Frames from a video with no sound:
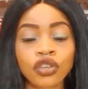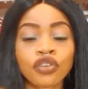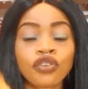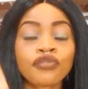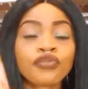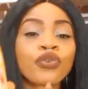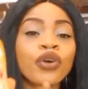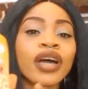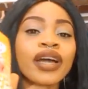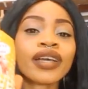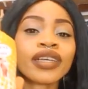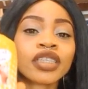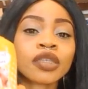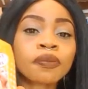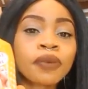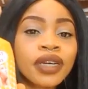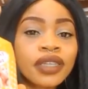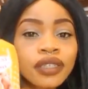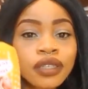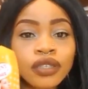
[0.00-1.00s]
if you are
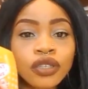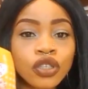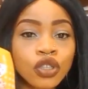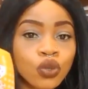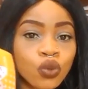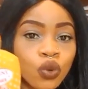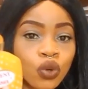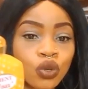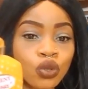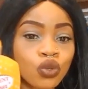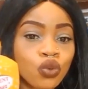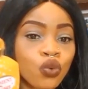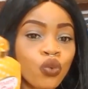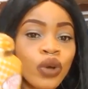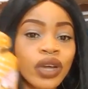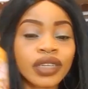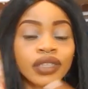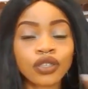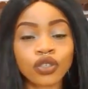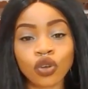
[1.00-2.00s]
expecting this one to
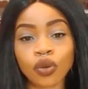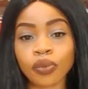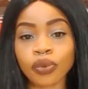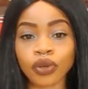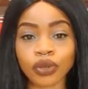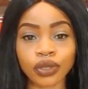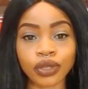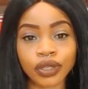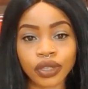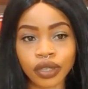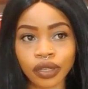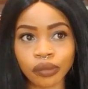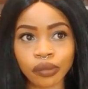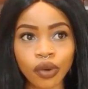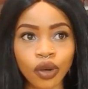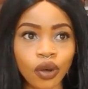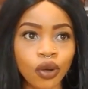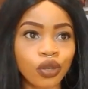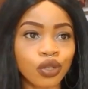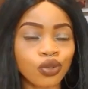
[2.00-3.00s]
whiten up your skin
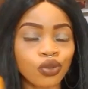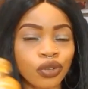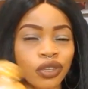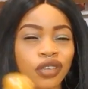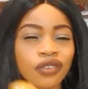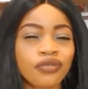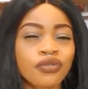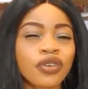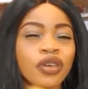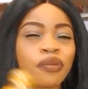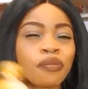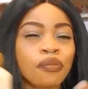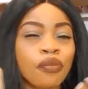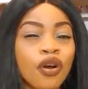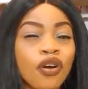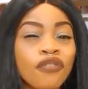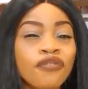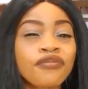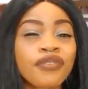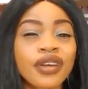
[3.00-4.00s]
more, to give you a
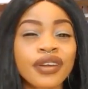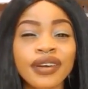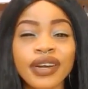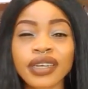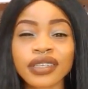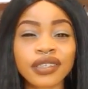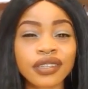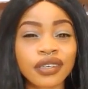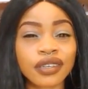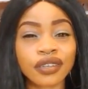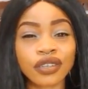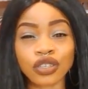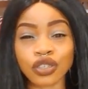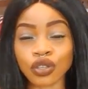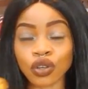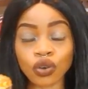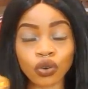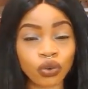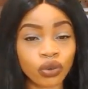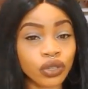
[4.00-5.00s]
more fairer skin, it's
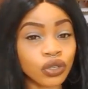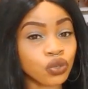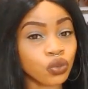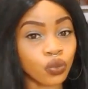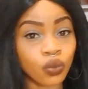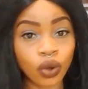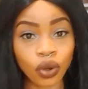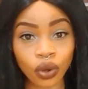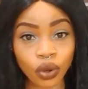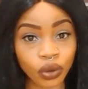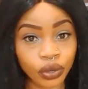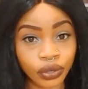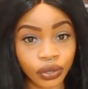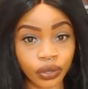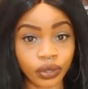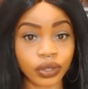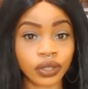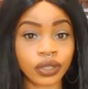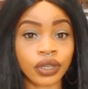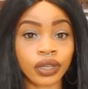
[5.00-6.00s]
not going to work on
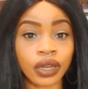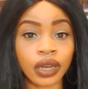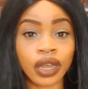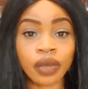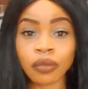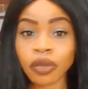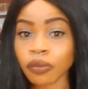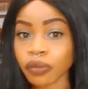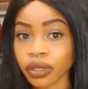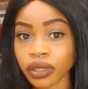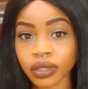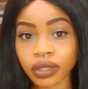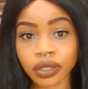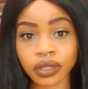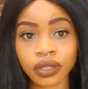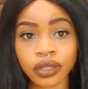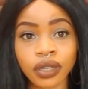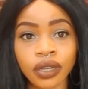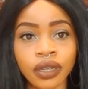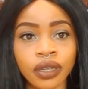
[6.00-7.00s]
your skin. Let me be
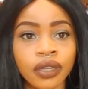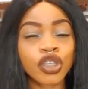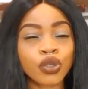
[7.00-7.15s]
sincere.